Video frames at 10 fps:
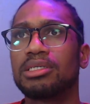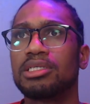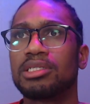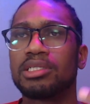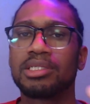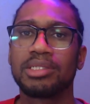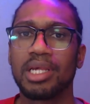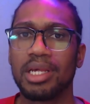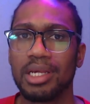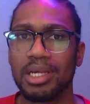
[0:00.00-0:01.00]

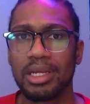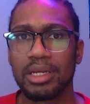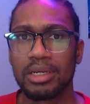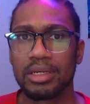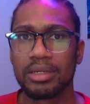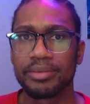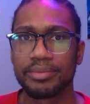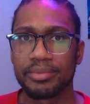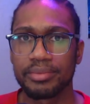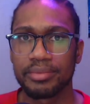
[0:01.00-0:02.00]
say
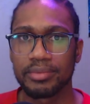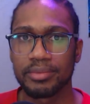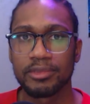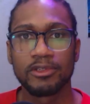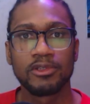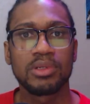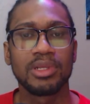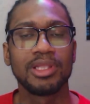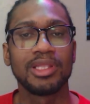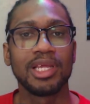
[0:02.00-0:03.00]

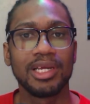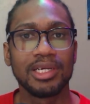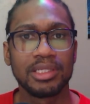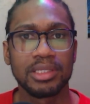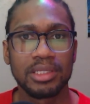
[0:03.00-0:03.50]
certain things,